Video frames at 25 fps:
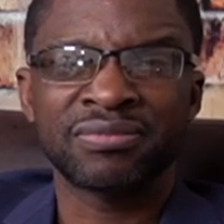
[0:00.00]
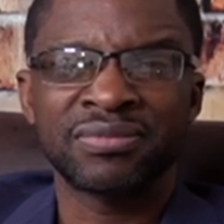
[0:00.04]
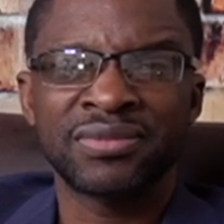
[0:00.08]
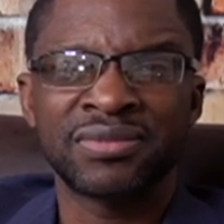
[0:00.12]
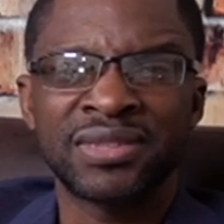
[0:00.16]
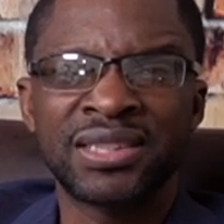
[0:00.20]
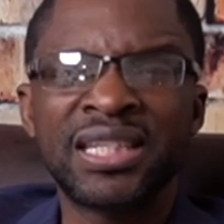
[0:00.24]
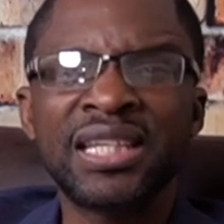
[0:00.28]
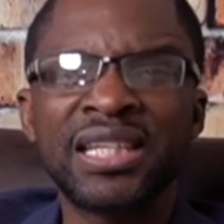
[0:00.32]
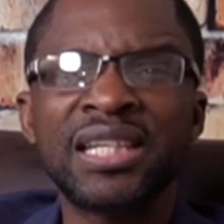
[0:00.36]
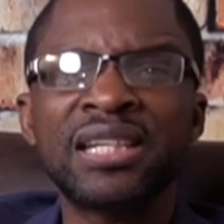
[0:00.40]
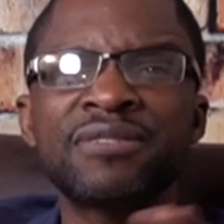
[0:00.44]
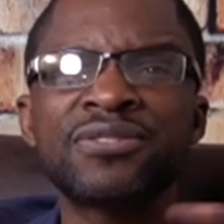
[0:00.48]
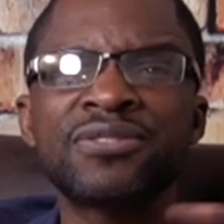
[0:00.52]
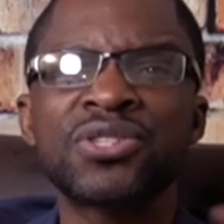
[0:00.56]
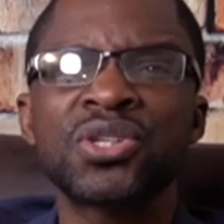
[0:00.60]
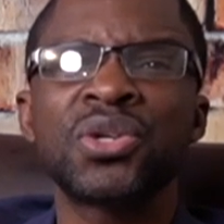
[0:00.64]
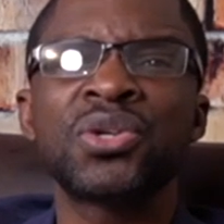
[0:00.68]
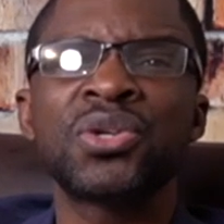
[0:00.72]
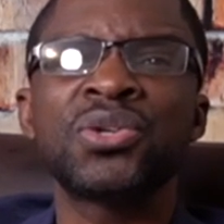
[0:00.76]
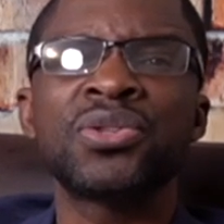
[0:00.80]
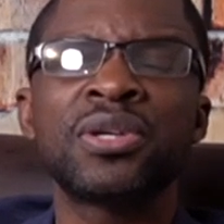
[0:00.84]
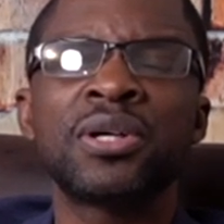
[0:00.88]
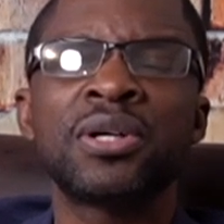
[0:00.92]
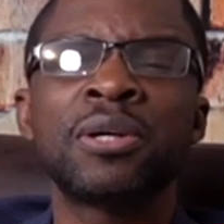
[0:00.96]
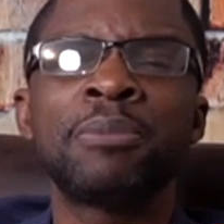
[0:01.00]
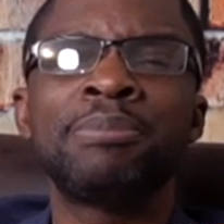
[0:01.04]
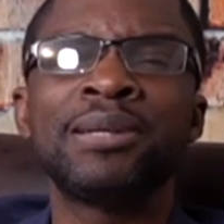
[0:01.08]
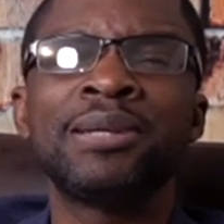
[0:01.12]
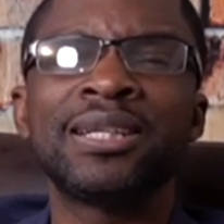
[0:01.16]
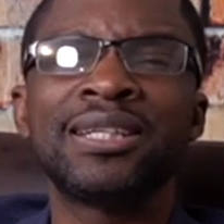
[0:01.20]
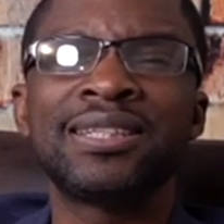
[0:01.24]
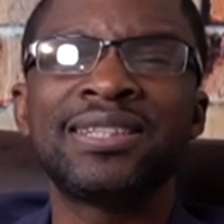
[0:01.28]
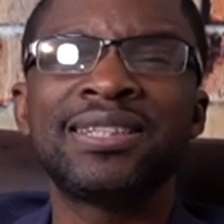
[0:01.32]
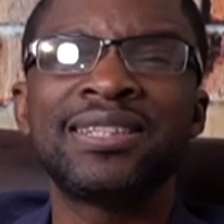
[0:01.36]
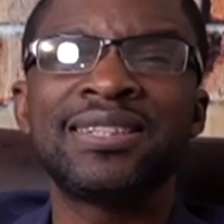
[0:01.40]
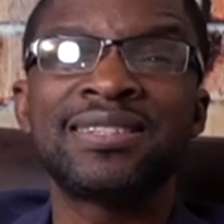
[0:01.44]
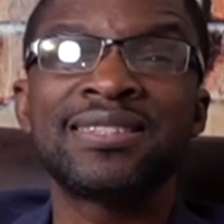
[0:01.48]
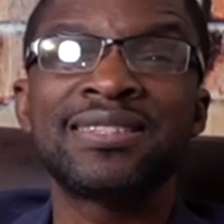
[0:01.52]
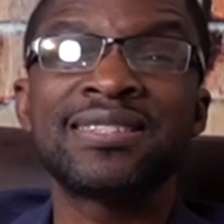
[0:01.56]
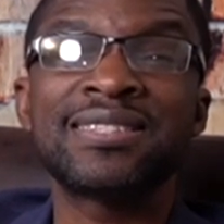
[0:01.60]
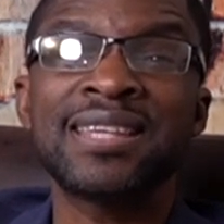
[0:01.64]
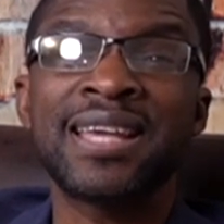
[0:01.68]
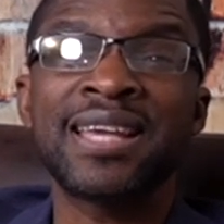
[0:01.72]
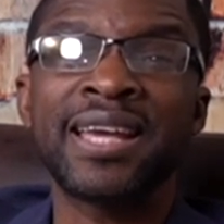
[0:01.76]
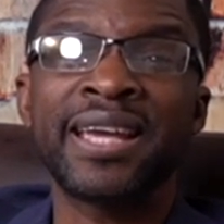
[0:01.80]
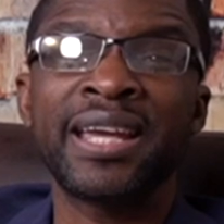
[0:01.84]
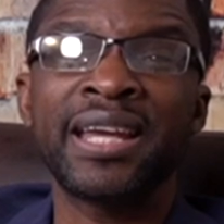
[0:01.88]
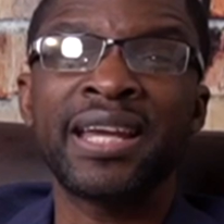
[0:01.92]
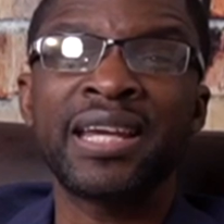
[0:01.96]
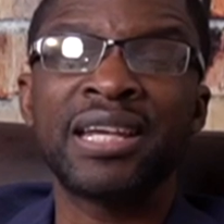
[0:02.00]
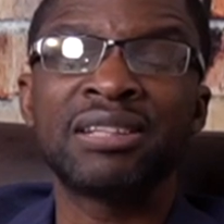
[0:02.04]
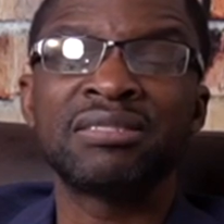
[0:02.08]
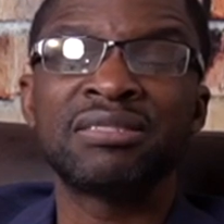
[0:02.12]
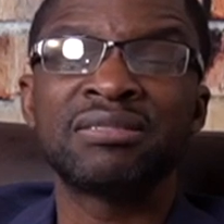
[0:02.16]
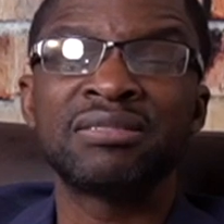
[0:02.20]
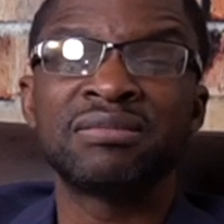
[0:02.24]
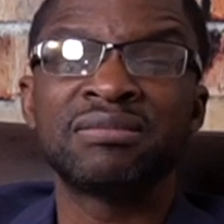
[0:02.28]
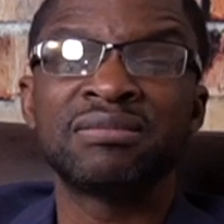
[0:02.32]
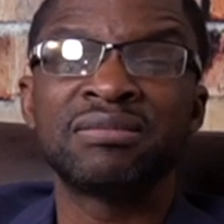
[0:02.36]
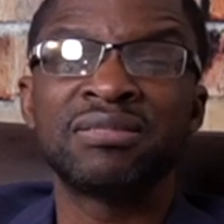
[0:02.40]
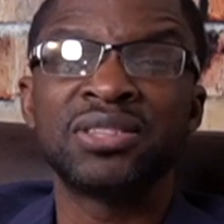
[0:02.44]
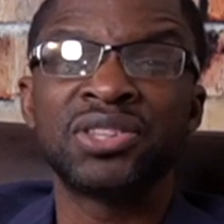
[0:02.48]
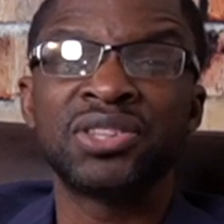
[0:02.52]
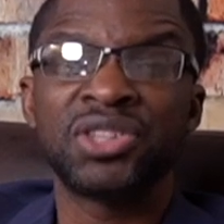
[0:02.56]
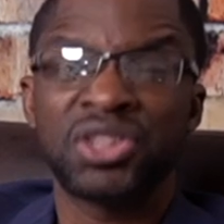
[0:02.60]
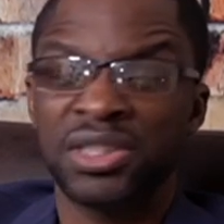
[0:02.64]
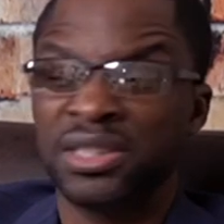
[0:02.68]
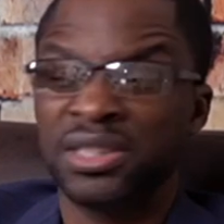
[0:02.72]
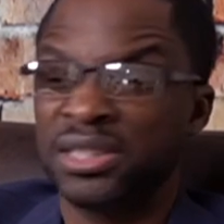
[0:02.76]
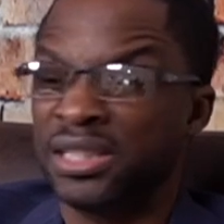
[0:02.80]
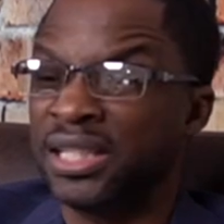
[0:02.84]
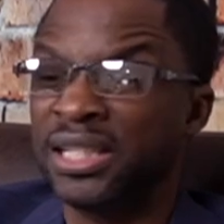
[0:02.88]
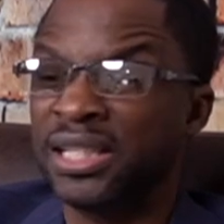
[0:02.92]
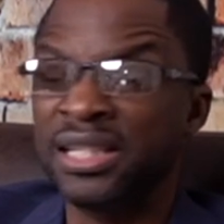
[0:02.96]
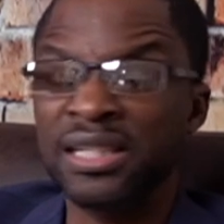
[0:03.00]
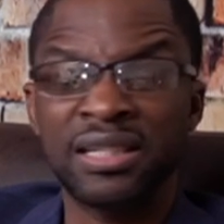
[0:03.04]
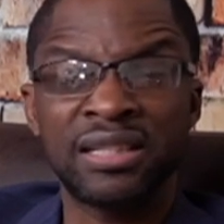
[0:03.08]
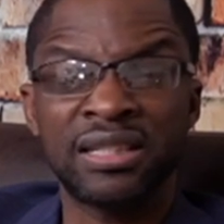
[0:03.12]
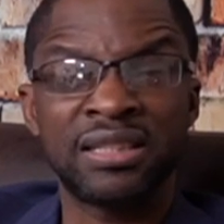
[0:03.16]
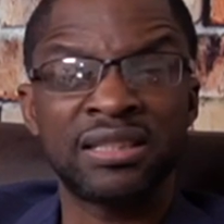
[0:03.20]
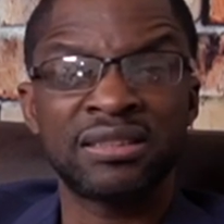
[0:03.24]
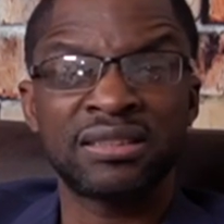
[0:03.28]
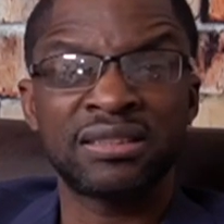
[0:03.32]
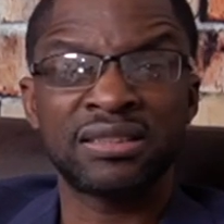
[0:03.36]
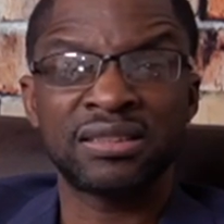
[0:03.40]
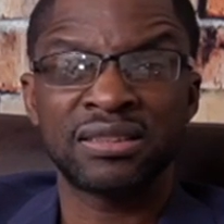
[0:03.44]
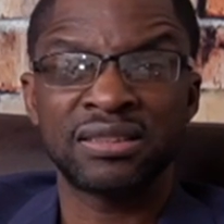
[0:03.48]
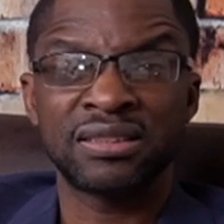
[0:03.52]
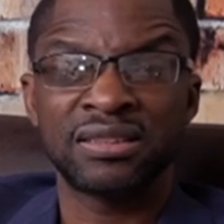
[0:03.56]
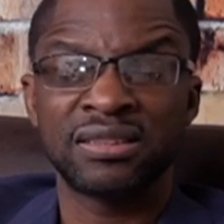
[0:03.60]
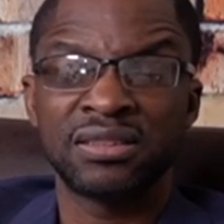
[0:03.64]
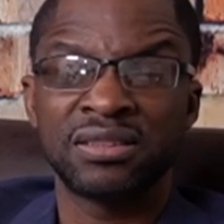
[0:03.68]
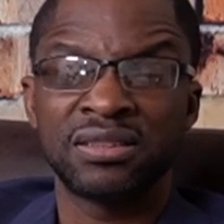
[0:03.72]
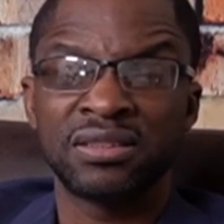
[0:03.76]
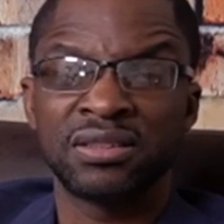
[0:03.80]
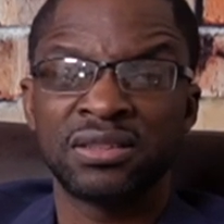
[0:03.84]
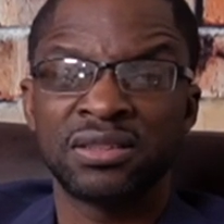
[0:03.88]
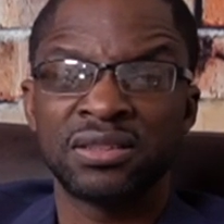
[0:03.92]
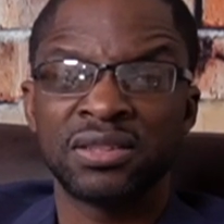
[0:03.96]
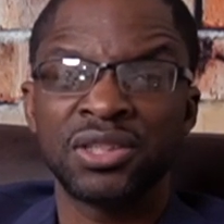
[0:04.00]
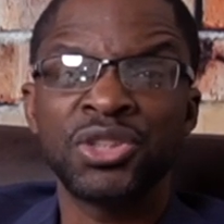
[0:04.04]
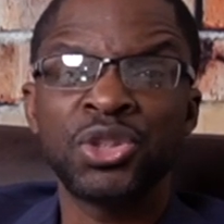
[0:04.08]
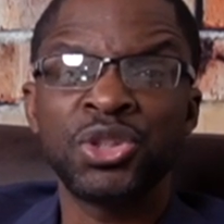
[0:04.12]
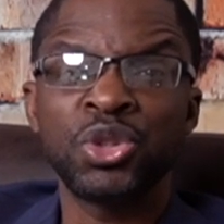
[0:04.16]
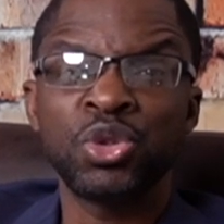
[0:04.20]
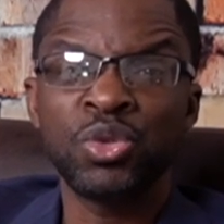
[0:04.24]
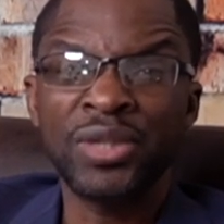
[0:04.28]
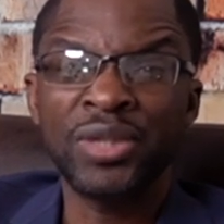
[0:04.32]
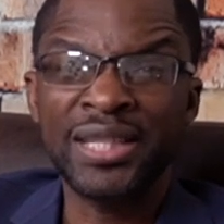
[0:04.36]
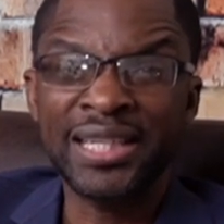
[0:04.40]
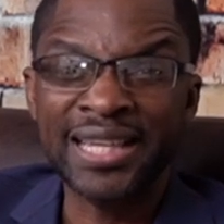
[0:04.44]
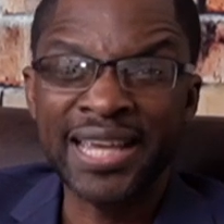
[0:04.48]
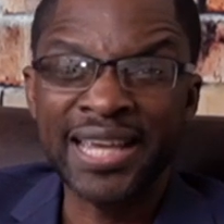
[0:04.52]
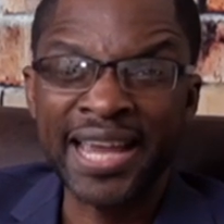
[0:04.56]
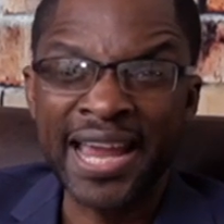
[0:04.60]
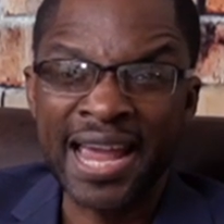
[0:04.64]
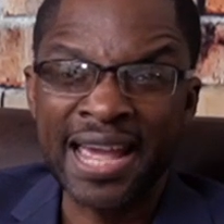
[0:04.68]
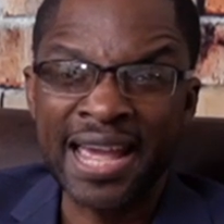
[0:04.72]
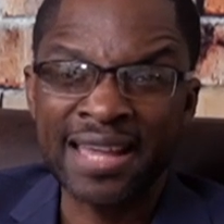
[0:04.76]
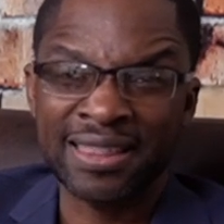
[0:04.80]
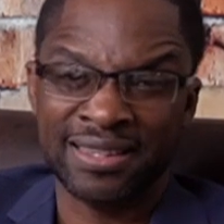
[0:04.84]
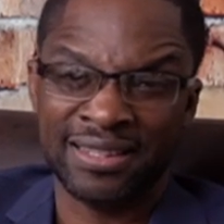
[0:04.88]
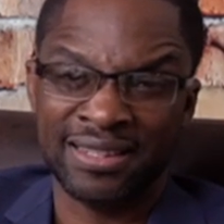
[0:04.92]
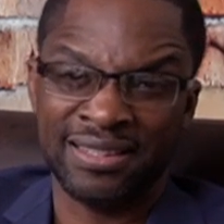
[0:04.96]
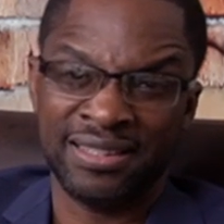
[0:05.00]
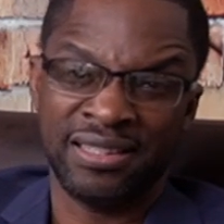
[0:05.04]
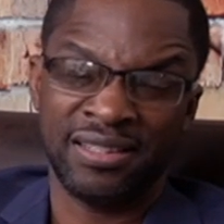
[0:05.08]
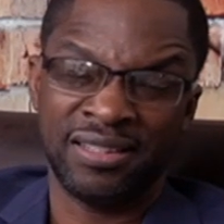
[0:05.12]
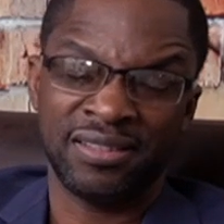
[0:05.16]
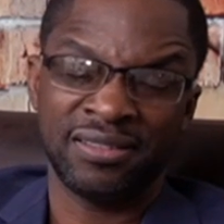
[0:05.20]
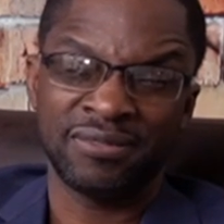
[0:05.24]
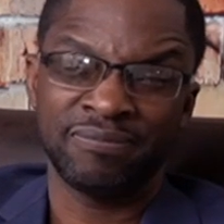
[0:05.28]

gives her the ability to say she is a unique athlete,